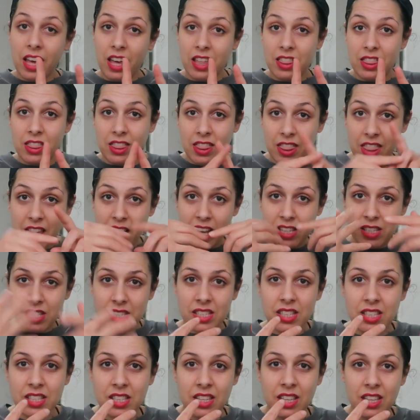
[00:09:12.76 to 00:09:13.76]
and
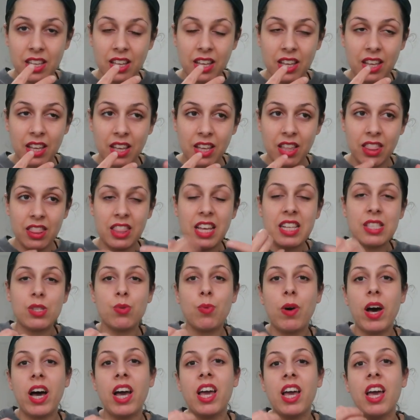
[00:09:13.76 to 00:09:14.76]
that's
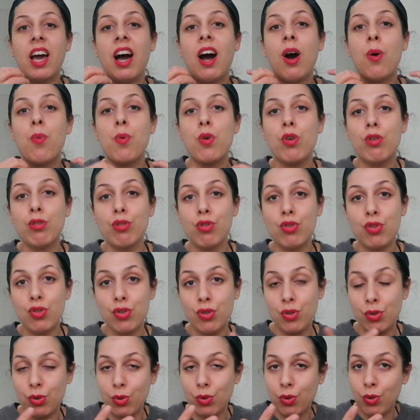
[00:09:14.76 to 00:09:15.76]
that's why i want
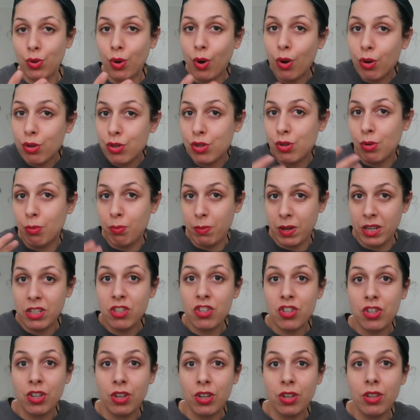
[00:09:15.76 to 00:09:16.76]
to also
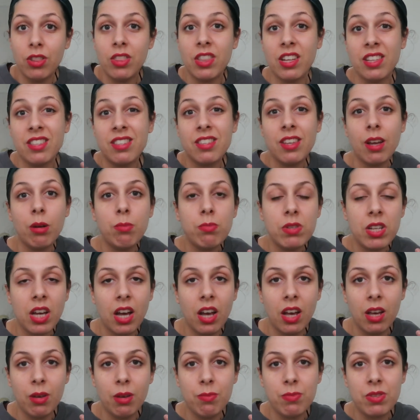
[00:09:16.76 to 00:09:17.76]
mention that
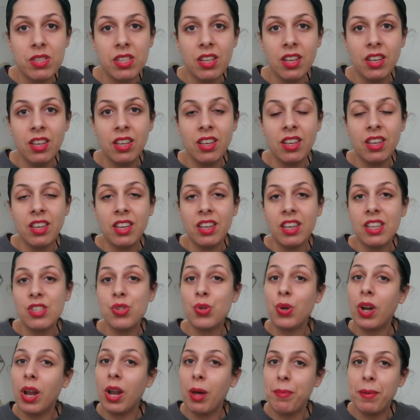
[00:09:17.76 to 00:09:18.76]
sometimes
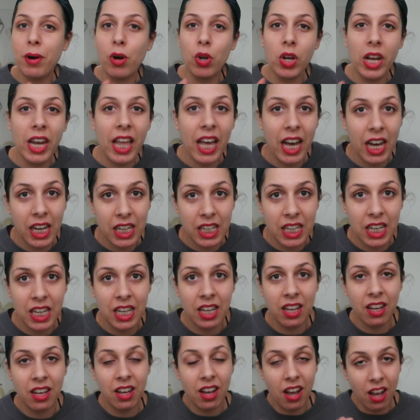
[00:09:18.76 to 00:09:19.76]
it's all about
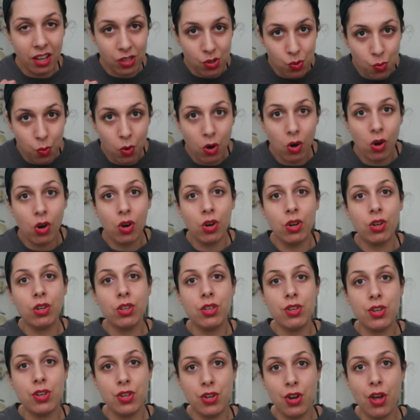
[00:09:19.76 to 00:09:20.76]
luck as well
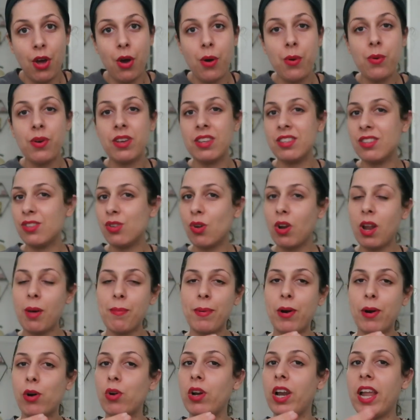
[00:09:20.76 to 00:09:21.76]
you know it's all
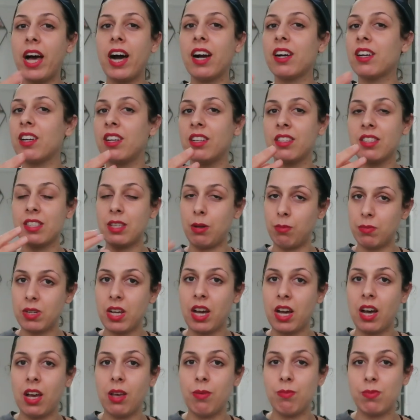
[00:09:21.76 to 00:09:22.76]
about luck
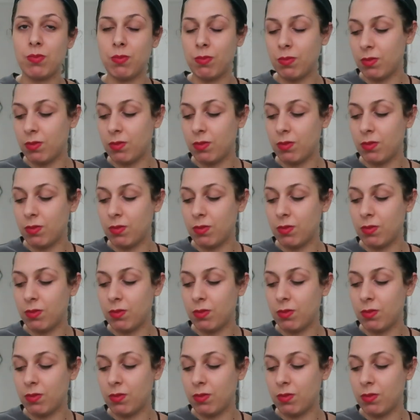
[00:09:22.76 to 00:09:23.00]
sometimes